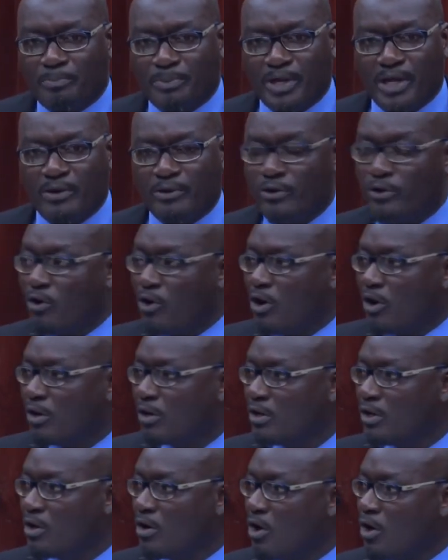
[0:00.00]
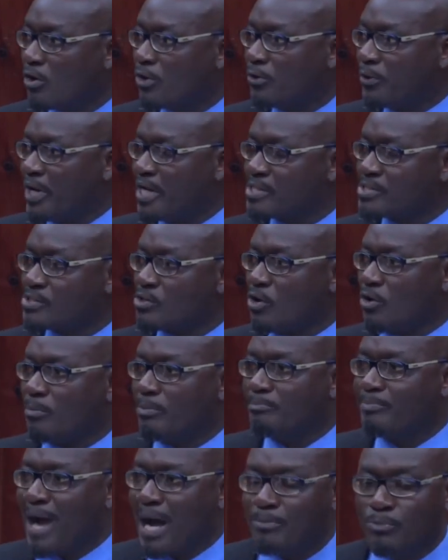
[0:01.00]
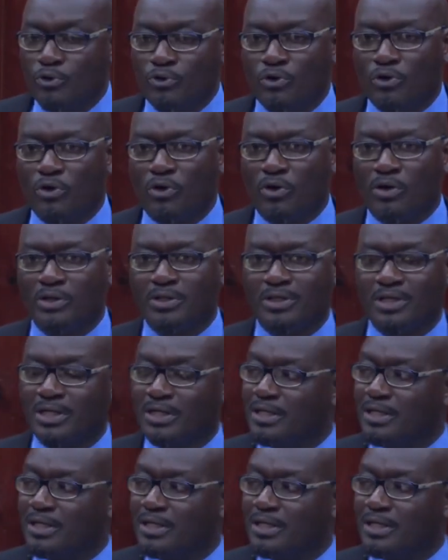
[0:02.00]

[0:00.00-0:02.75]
Piero or Grace or Babuno,